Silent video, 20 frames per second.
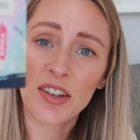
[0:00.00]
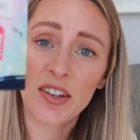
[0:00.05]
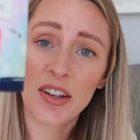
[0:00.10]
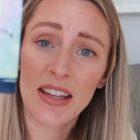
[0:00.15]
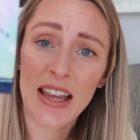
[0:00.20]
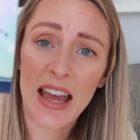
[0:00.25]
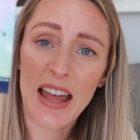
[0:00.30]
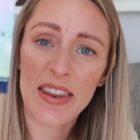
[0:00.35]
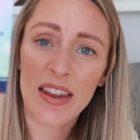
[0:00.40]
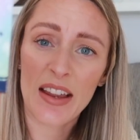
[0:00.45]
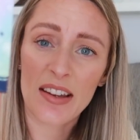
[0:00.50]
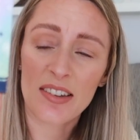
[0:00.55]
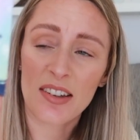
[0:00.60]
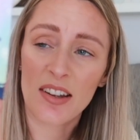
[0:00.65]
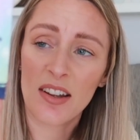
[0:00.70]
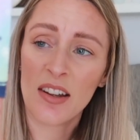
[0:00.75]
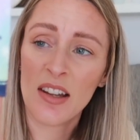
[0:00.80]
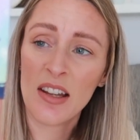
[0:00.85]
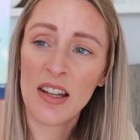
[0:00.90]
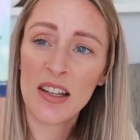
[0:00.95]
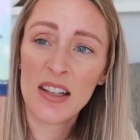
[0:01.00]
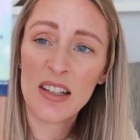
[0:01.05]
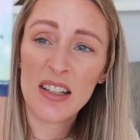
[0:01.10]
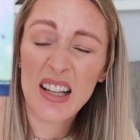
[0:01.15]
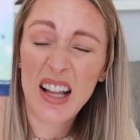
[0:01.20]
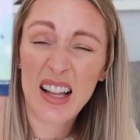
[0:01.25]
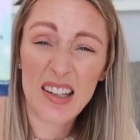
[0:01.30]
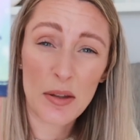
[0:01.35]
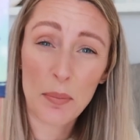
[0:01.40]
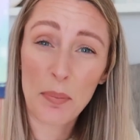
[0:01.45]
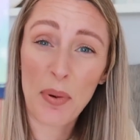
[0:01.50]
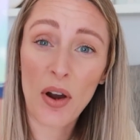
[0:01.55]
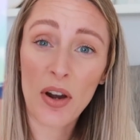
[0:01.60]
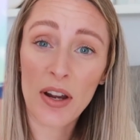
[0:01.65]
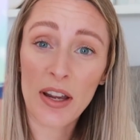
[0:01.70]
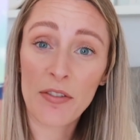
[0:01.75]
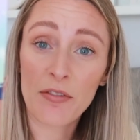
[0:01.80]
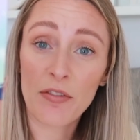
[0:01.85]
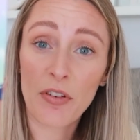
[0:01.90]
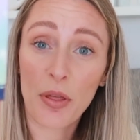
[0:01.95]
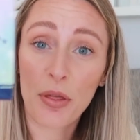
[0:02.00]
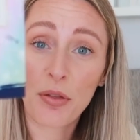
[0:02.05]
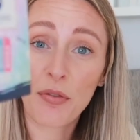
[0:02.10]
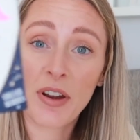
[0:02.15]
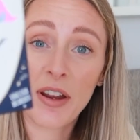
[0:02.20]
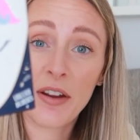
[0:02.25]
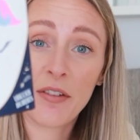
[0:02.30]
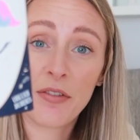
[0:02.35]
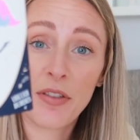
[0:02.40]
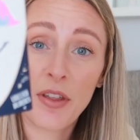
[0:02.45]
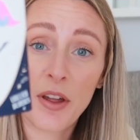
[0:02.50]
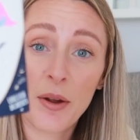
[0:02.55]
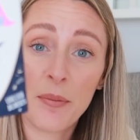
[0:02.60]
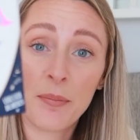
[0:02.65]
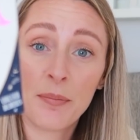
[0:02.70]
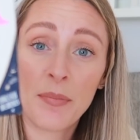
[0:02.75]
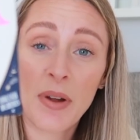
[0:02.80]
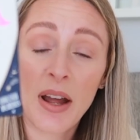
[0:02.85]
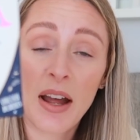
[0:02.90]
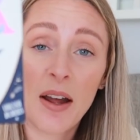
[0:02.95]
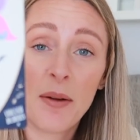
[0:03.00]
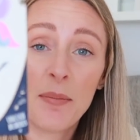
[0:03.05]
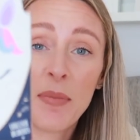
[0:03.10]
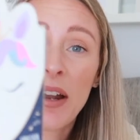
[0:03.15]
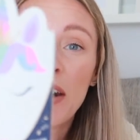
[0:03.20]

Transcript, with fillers: So again, that's a that's a bargain for three of them, um,